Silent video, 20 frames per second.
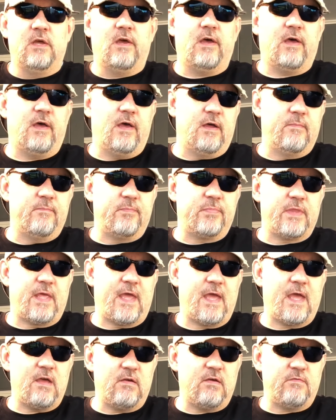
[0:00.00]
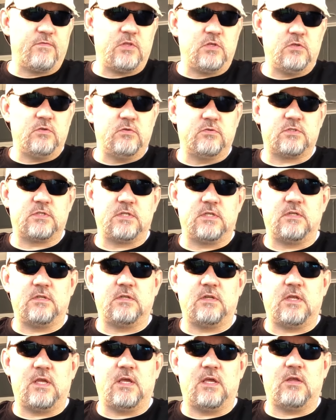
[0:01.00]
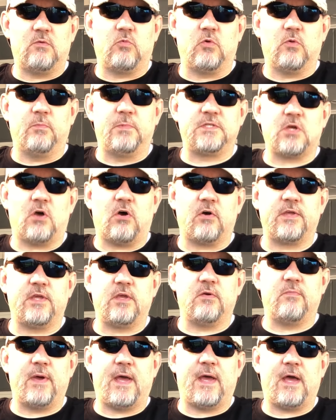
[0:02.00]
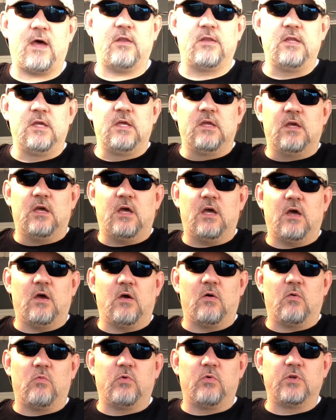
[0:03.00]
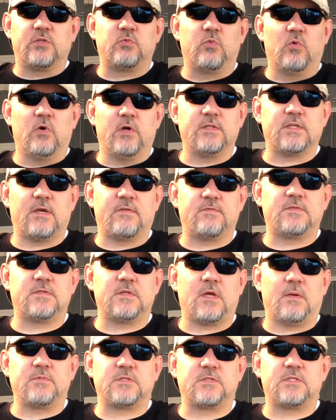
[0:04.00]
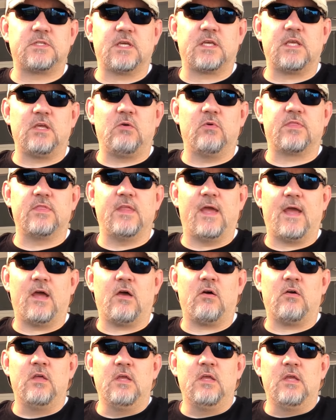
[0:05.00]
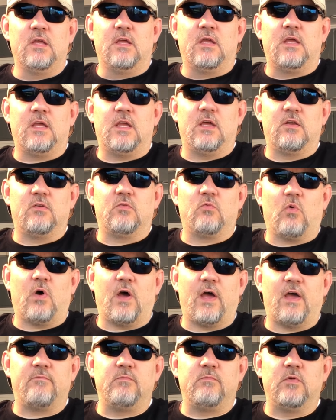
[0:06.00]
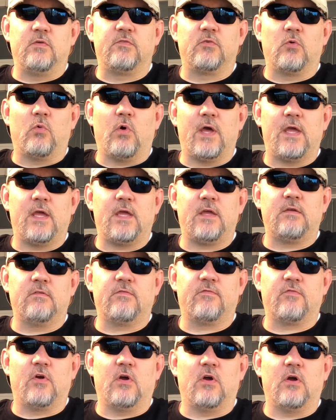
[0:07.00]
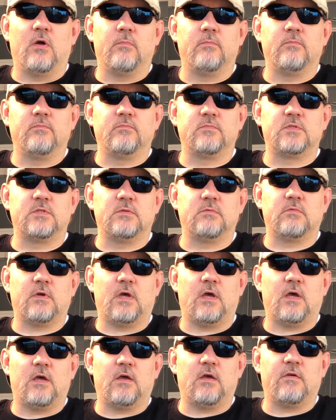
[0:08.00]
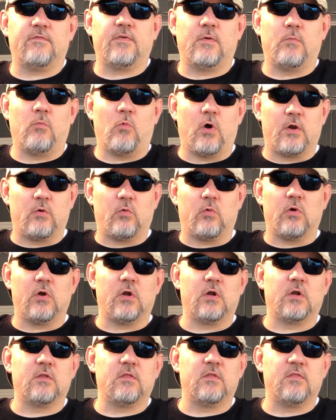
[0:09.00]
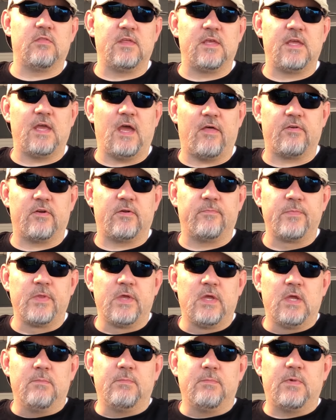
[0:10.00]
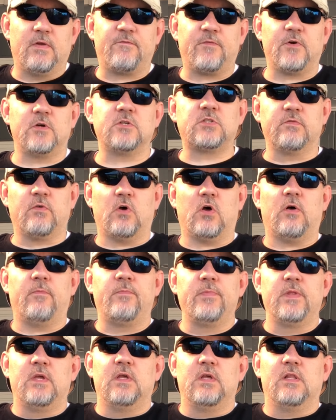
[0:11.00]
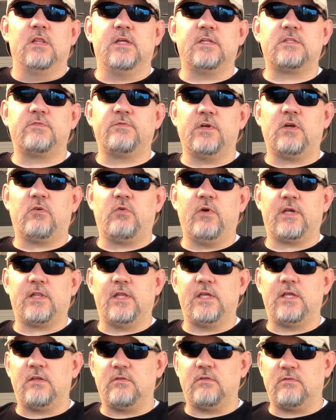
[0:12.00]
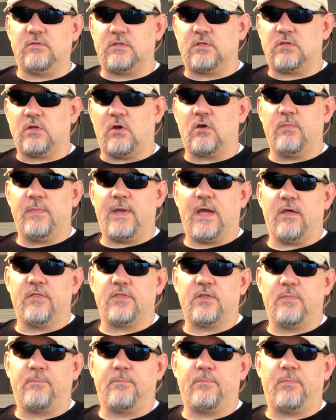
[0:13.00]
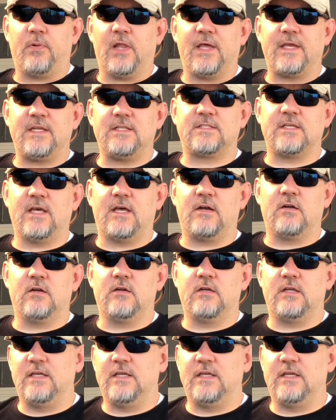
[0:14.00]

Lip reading: have used, and we'll be talking about which ones I'm sticking with now and why I've moved away from one or the other. But first of all, let's very quickly talk about the plate setter